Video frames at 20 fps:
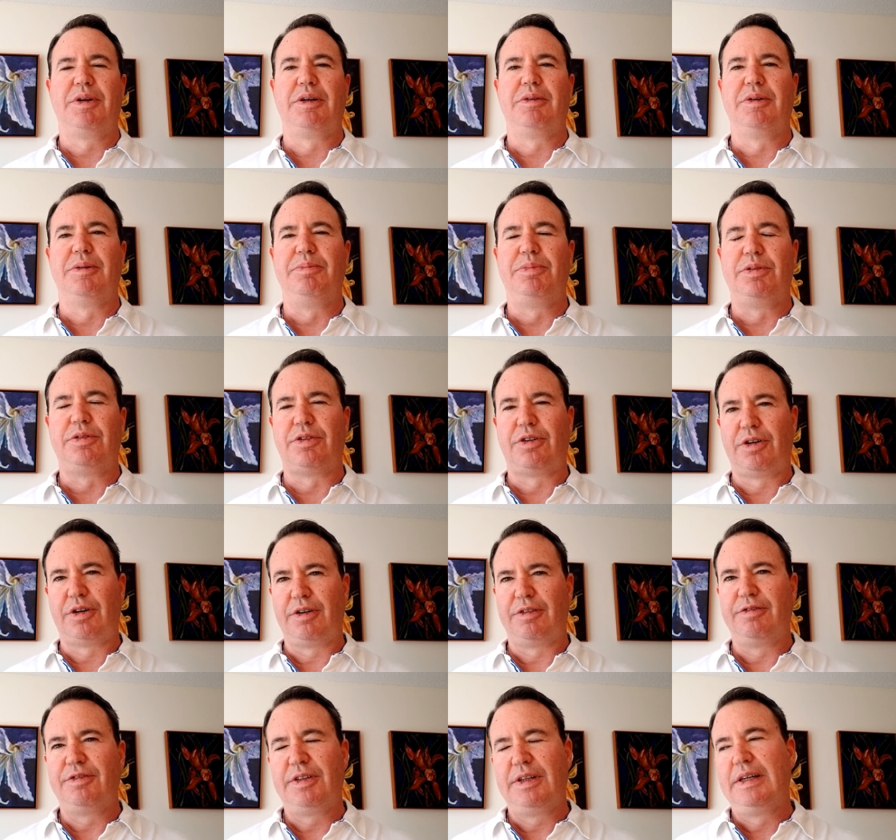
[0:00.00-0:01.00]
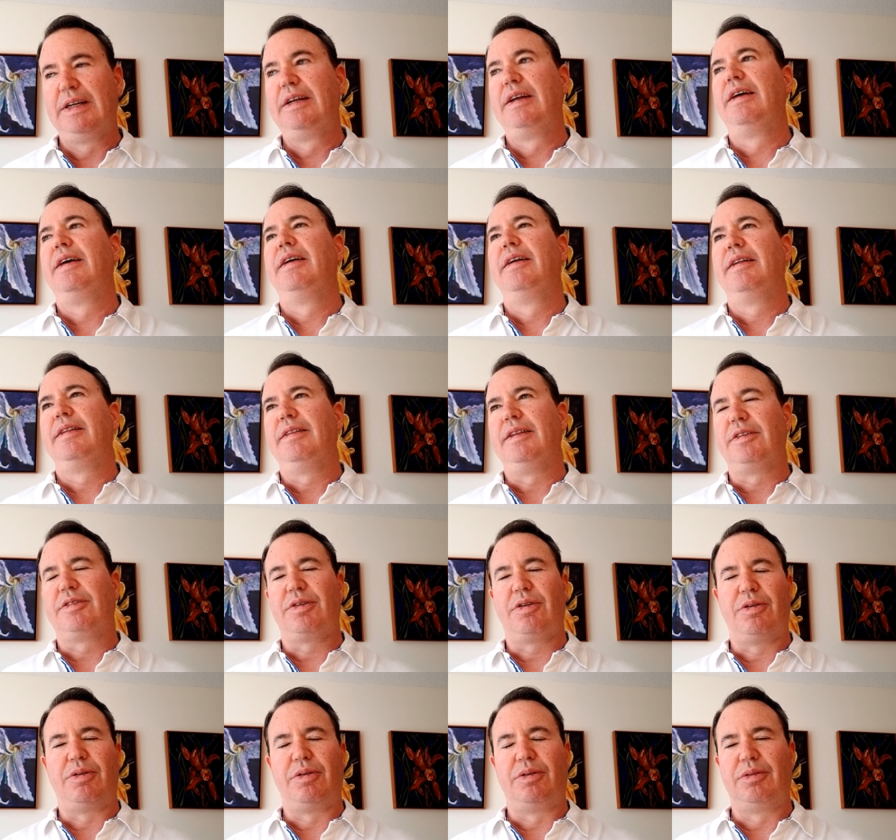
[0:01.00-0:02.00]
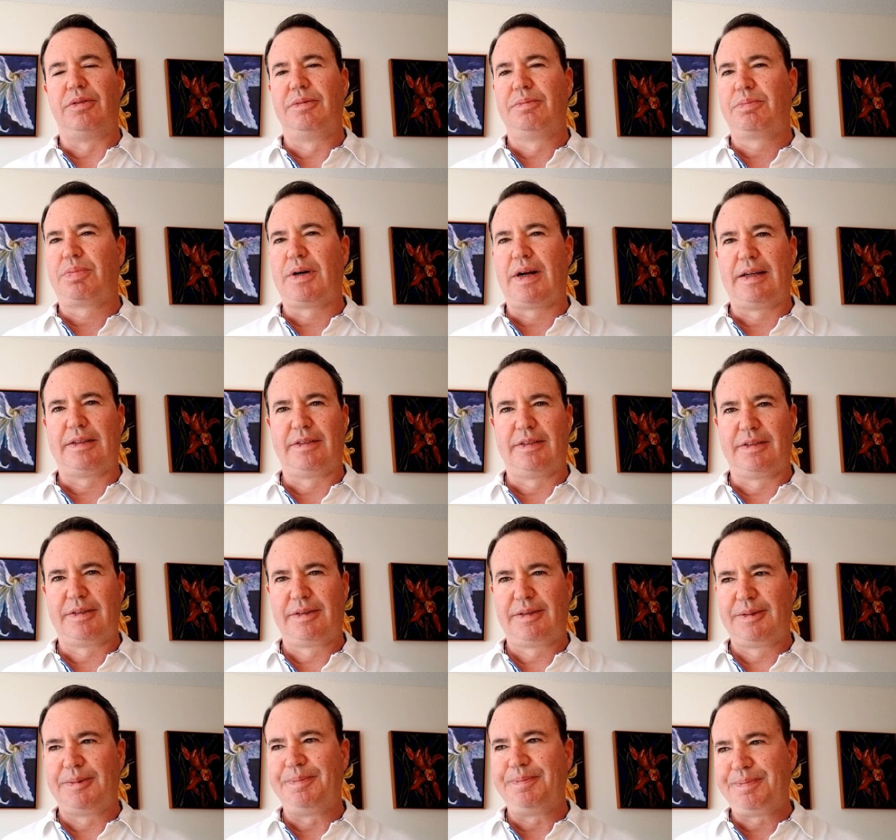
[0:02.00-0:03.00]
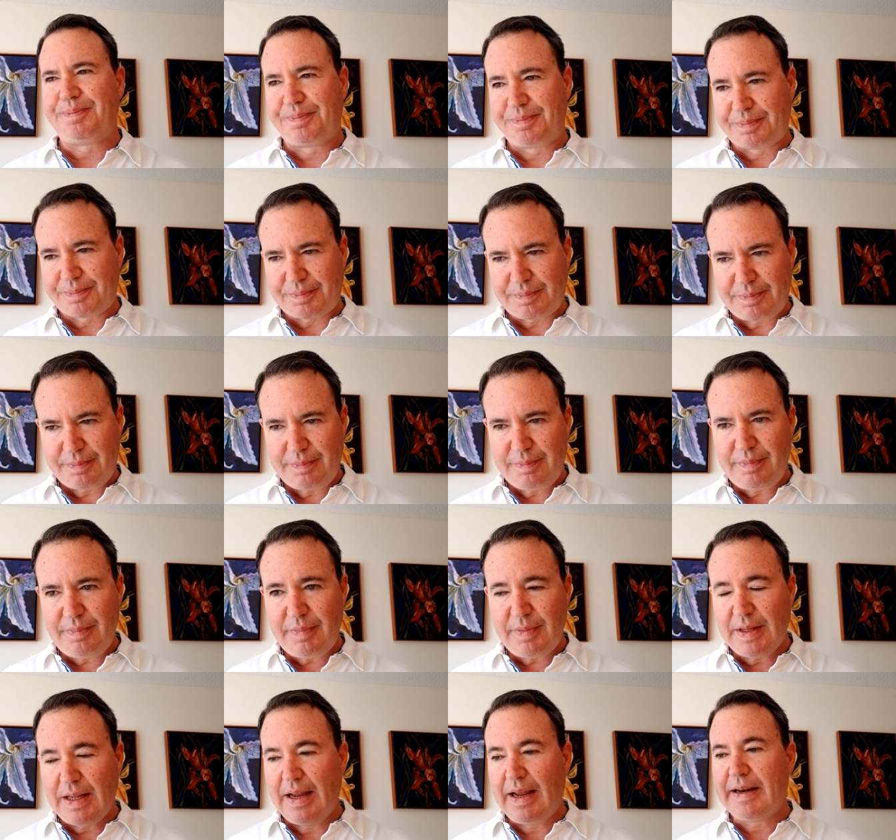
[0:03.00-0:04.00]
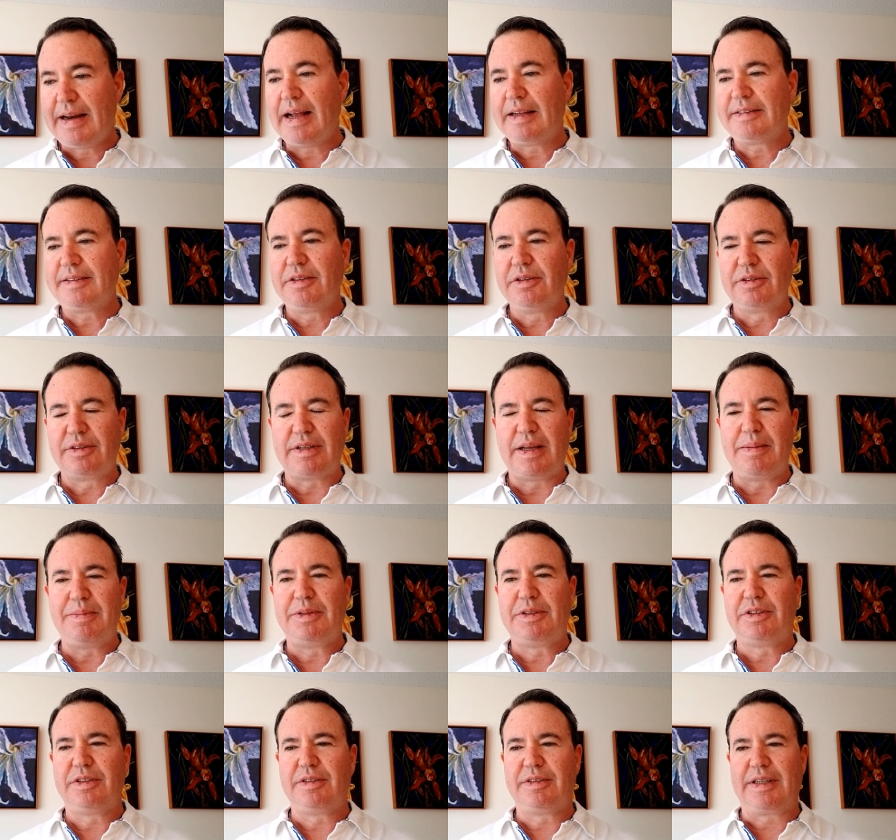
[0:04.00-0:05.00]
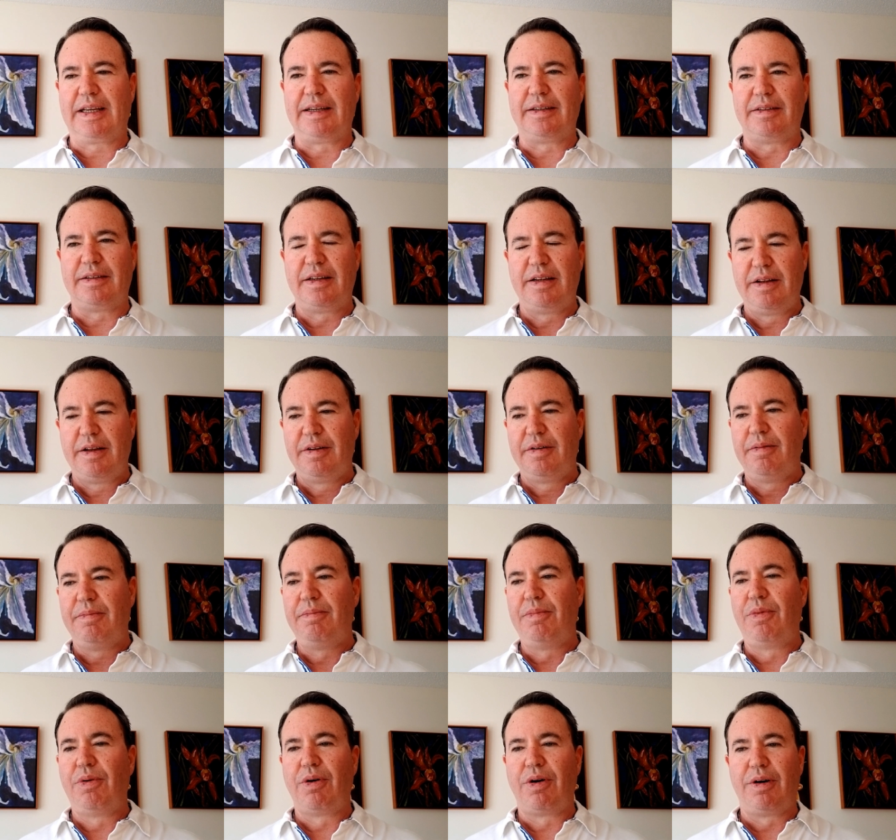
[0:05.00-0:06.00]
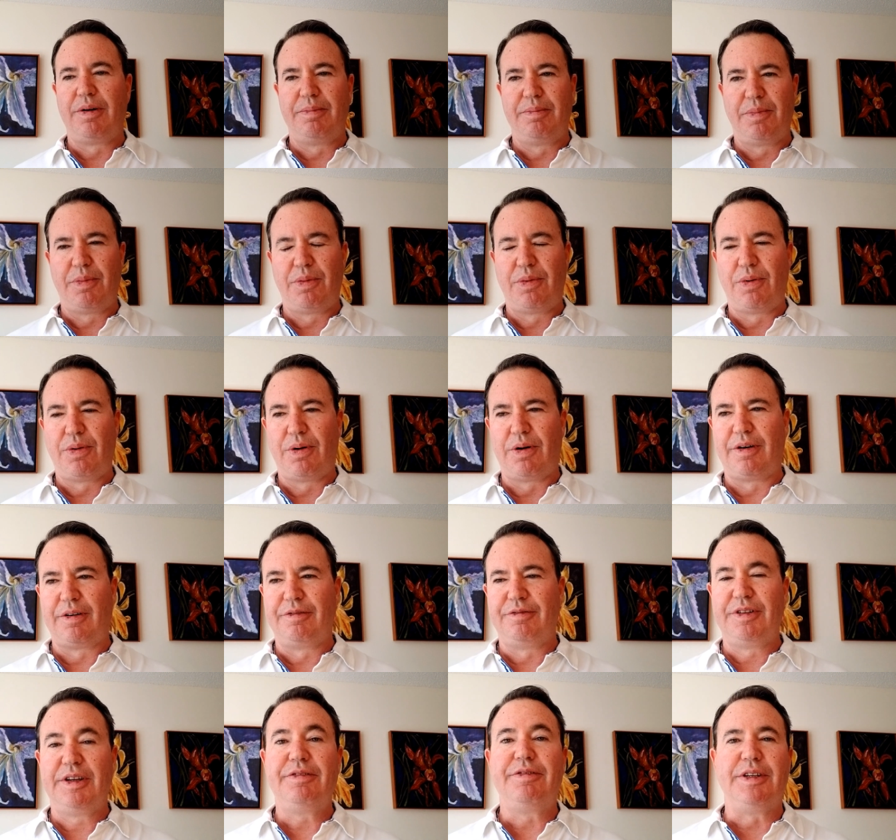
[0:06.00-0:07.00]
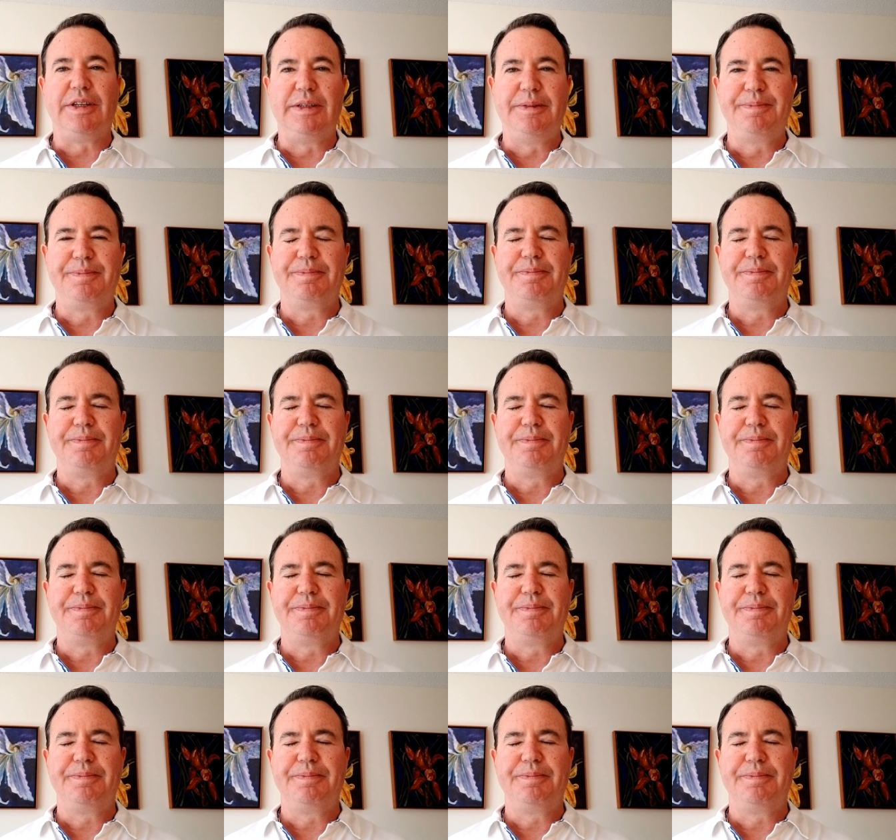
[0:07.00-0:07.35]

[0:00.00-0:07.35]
to observe this whole process. And as those images get more and more vivid,